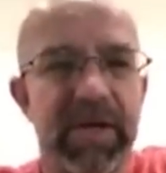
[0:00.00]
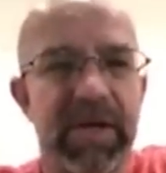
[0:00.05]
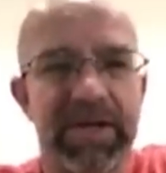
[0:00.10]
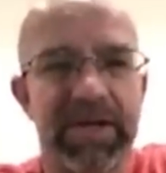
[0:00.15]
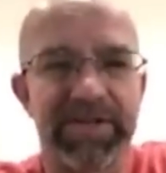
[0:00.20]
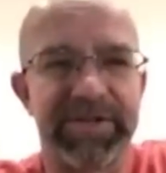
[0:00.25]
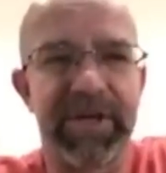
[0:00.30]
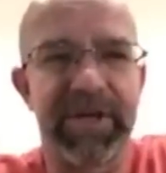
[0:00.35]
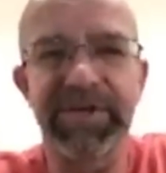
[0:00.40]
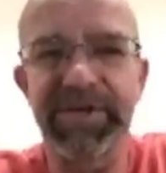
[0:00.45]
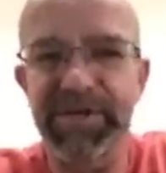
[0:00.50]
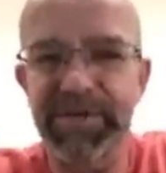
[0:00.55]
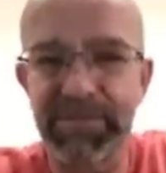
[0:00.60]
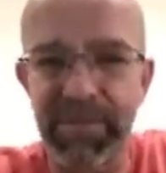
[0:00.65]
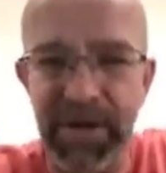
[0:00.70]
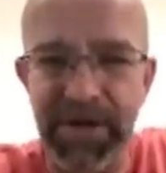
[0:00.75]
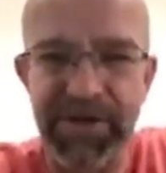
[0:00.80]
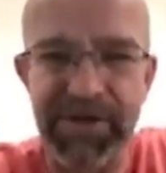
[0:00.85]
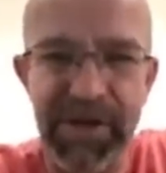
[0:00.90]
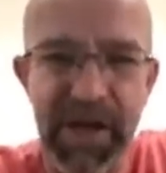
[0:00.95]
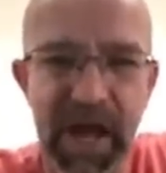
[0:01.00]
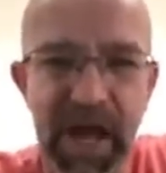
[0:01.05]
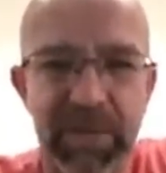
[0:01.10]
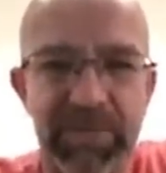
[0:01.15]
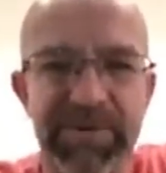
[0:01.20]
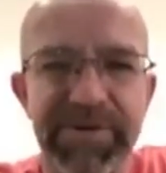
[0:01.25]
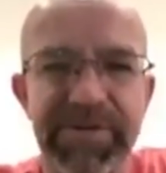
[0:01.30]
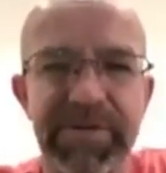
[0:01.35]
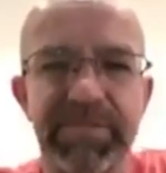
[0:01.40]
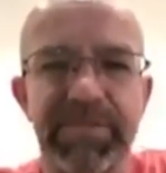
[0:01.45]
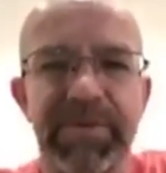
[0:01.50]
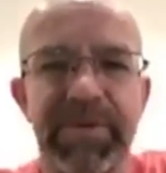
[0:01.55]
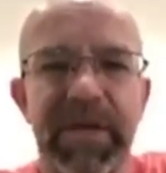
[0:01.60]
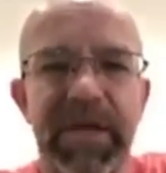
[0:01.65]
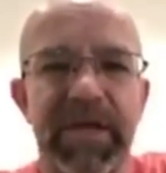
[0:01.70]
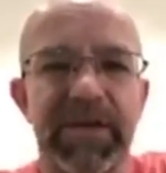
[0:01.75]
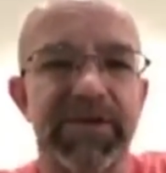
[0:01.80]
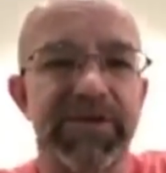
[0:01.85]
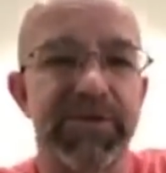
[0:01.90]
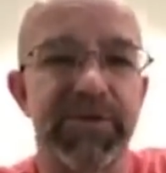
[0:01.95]
And it's not just my job. It's something that
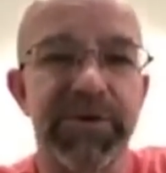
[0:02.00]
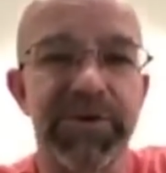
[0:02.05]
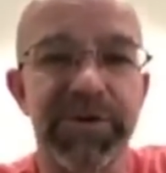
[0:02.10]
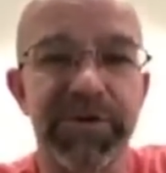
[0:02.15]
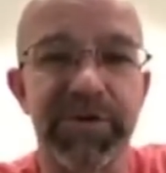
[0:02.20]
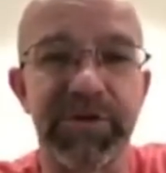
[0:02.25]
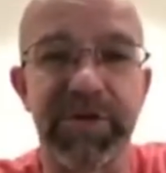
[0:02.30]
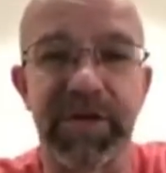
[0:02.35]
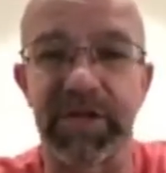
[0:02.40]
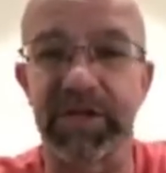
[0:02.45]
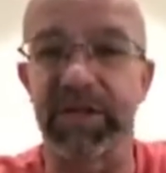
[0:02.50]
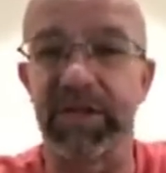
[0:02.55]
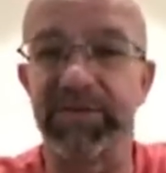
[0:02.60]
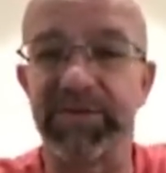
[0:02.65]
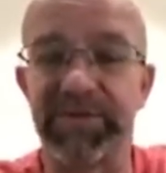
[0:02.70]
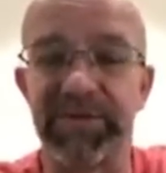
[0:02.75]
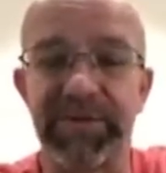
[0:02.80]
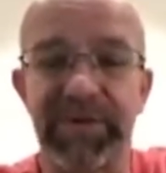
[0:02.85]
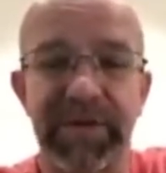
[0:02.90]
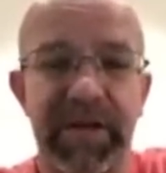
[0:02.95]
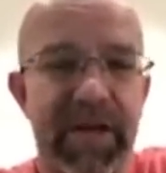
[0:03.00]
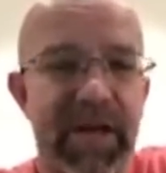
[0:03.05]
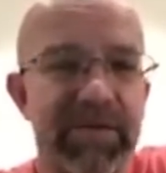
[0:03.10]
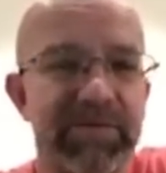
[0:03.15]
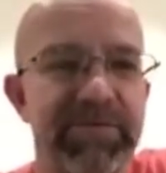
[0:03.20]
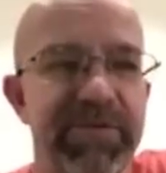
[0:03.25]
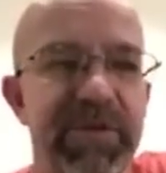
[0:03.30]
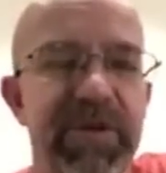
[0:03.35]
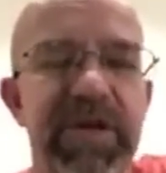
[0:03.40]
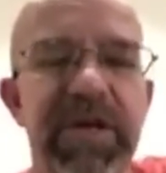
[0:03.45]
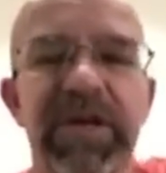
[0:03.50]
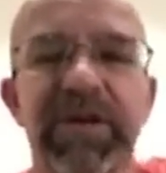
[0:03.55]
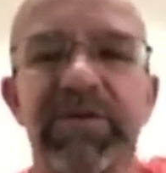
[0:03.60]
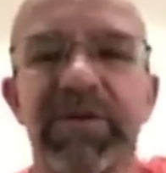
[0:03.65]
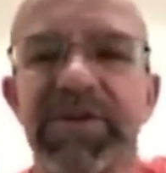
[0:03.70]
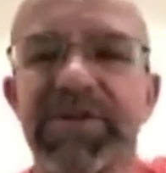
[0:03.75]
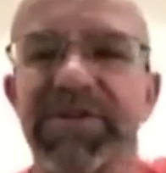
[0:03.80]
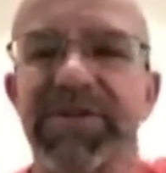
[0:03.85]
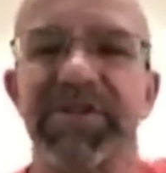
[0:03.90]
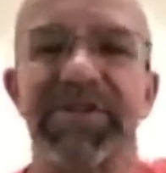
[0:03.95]
I enjoy doing, I love doing, and I'm very
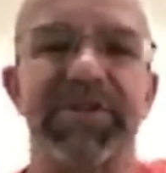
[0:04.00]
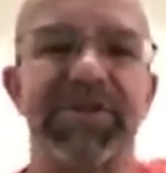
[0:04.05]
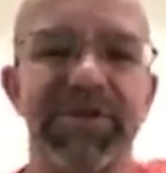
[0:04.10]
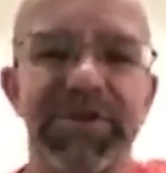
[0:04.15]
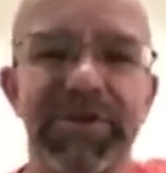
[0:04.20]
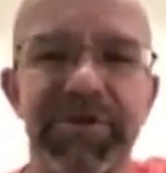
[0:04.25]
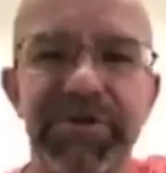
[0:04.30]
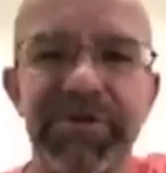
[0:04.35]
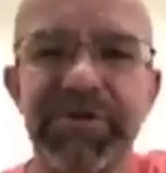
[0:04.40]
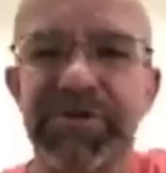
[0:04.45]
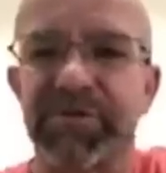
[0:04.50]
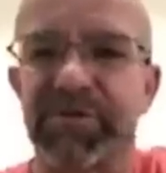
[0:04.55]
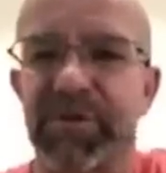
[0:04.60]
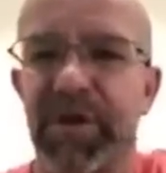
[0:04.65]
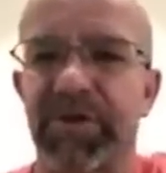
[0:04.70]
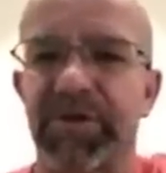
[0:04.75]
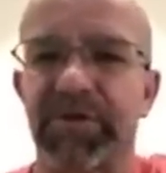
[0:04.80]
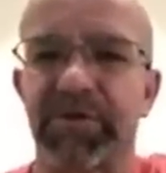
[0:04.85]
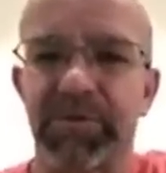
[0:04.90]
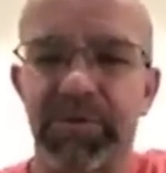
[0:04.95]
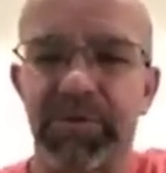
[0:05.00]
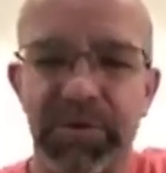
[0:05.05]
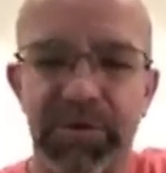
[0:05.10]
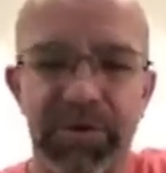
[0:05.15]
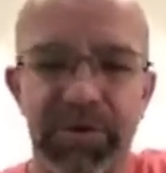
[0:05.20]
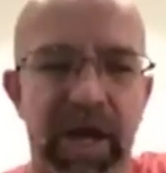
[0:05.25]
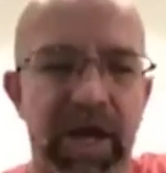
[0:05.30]
interested in the news around the world.